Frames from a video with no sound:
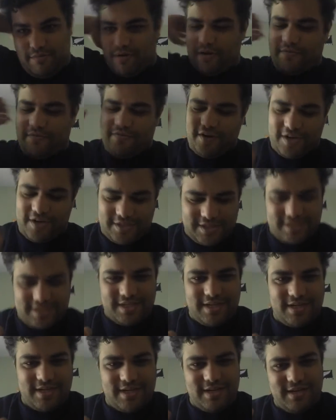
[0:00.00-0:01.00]
But
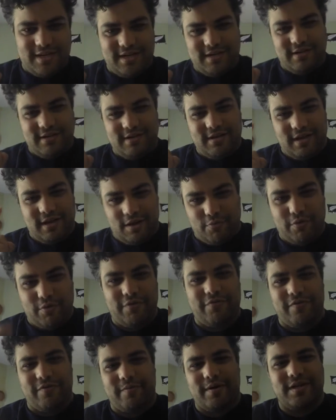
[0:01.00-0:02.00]
first, a
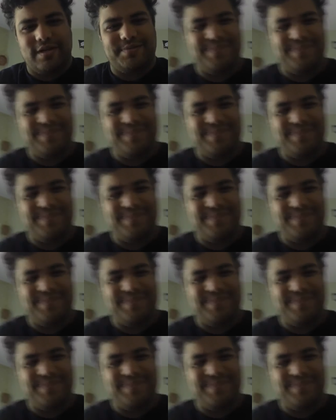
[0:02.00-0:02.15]
word from our